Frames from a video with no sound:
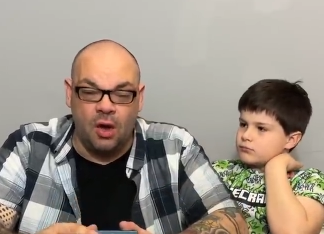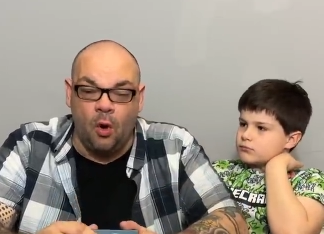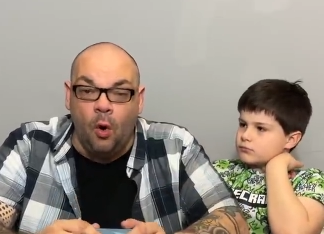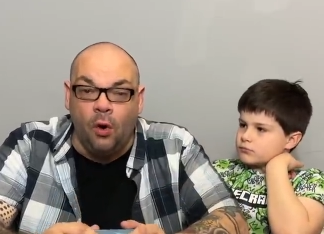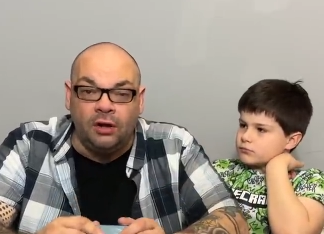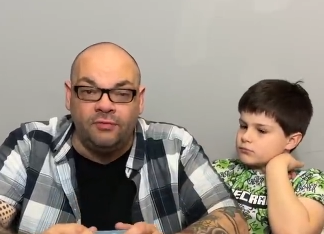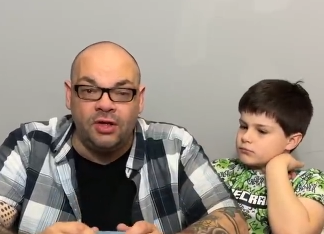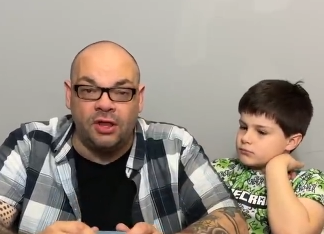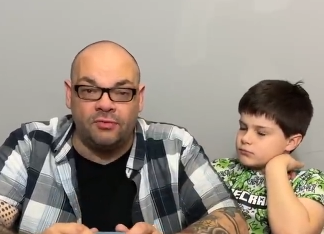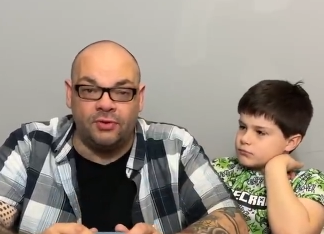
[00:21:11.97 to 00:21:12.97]
Speaker 1: All of
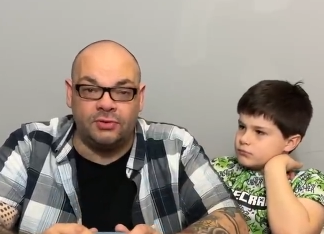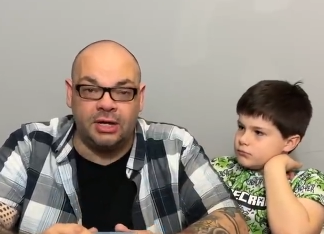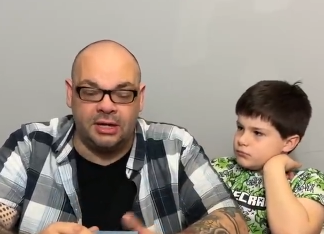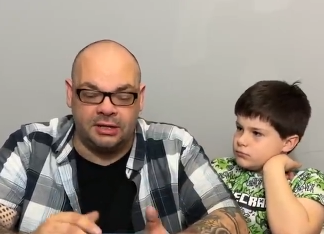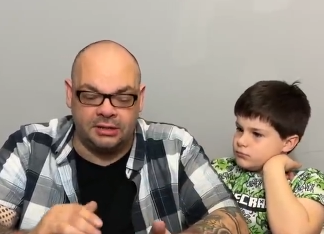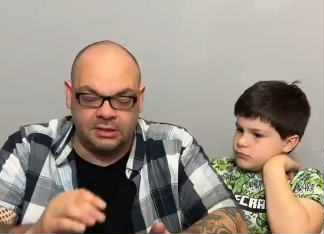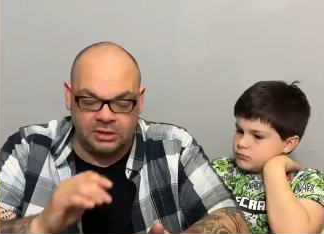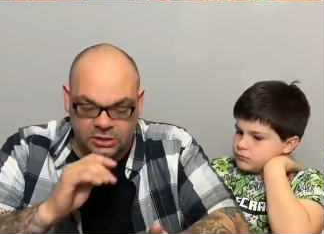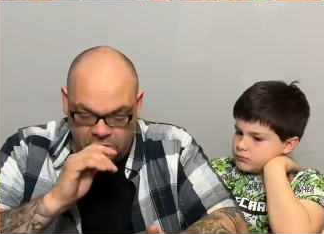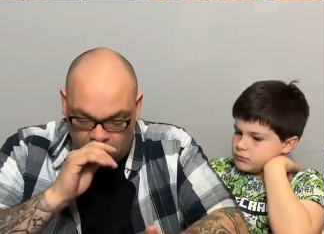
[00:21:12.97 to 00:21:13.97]
the other
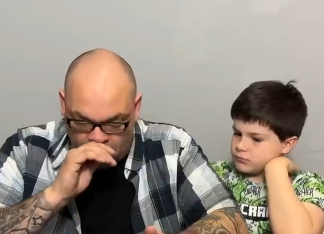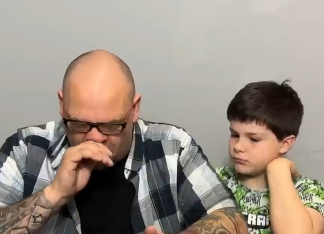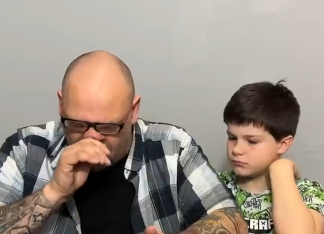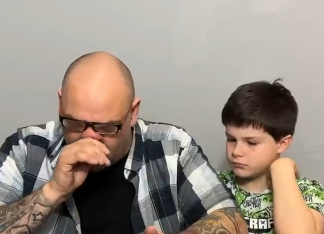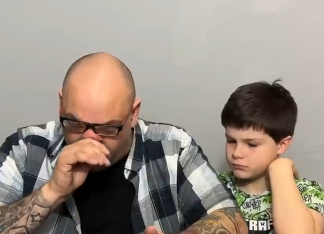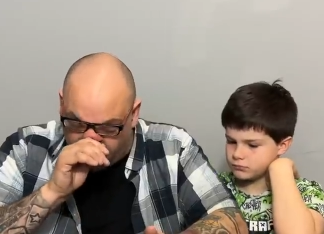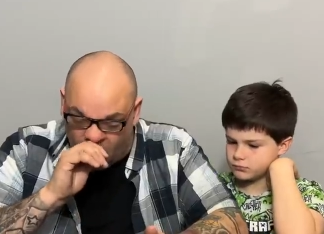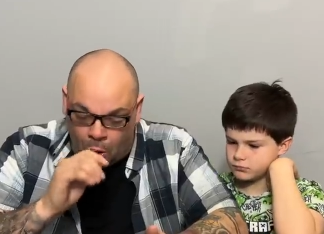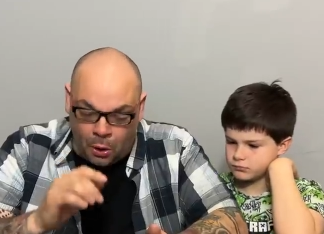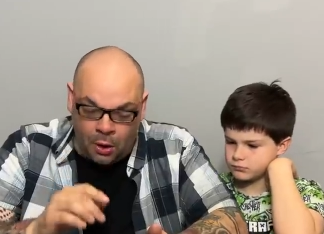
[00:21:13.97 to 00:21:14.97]
routines were
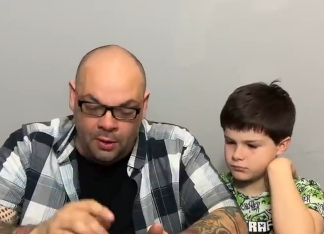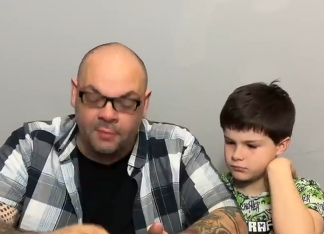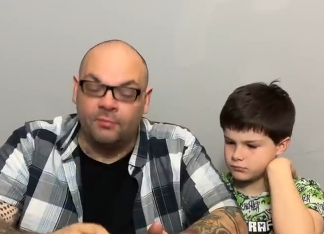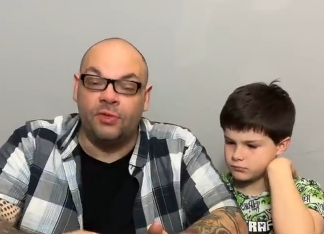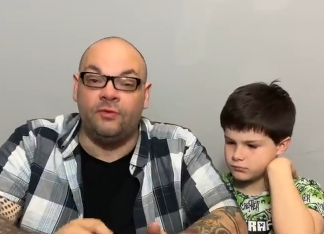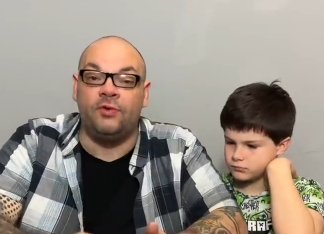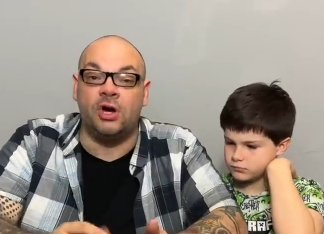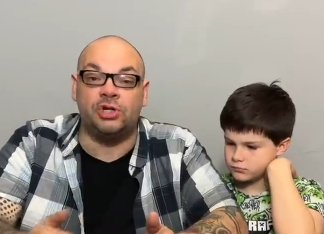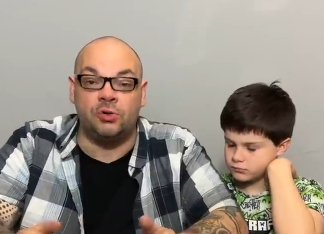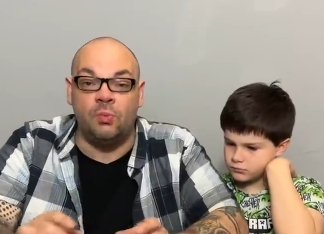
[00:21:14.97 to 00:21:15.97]
for the
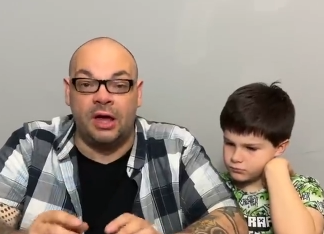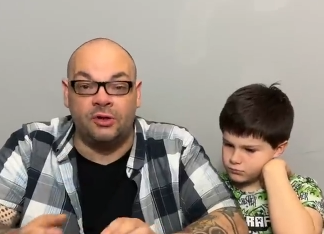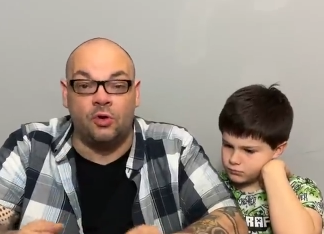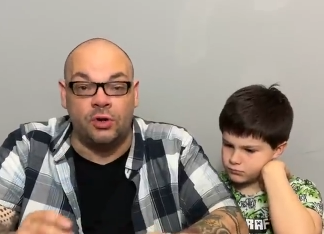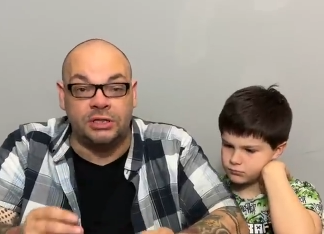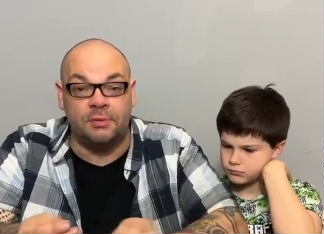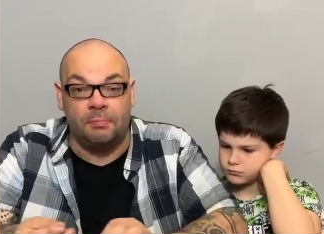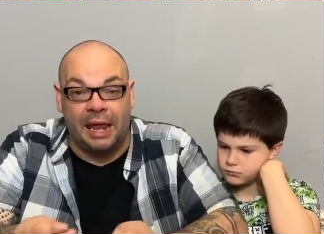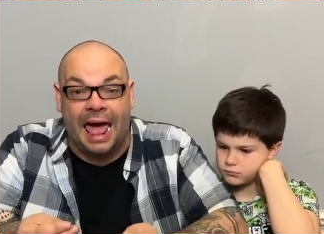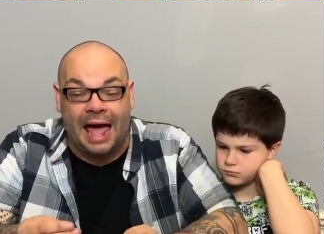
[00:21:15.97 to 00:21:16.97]
version where the coins are
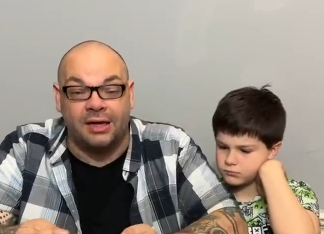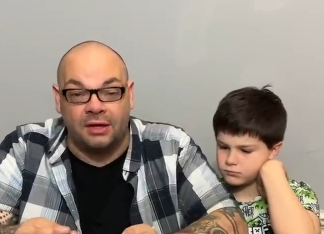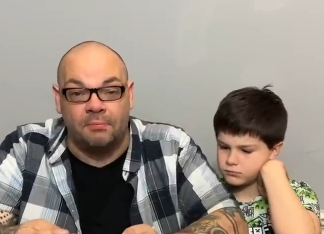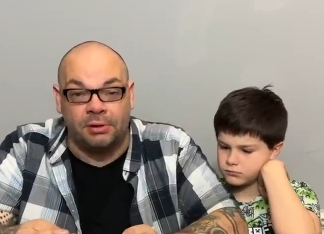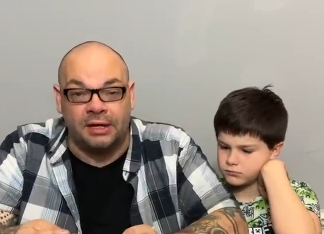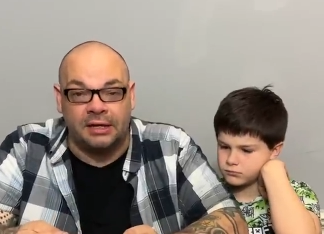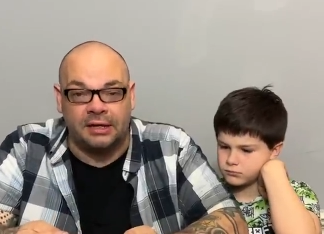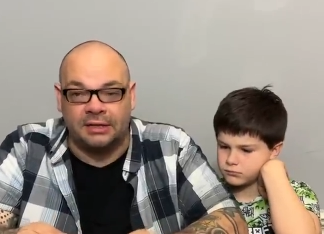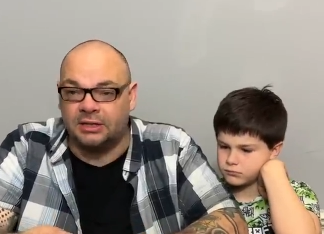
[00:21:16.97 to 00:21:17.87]
black completely.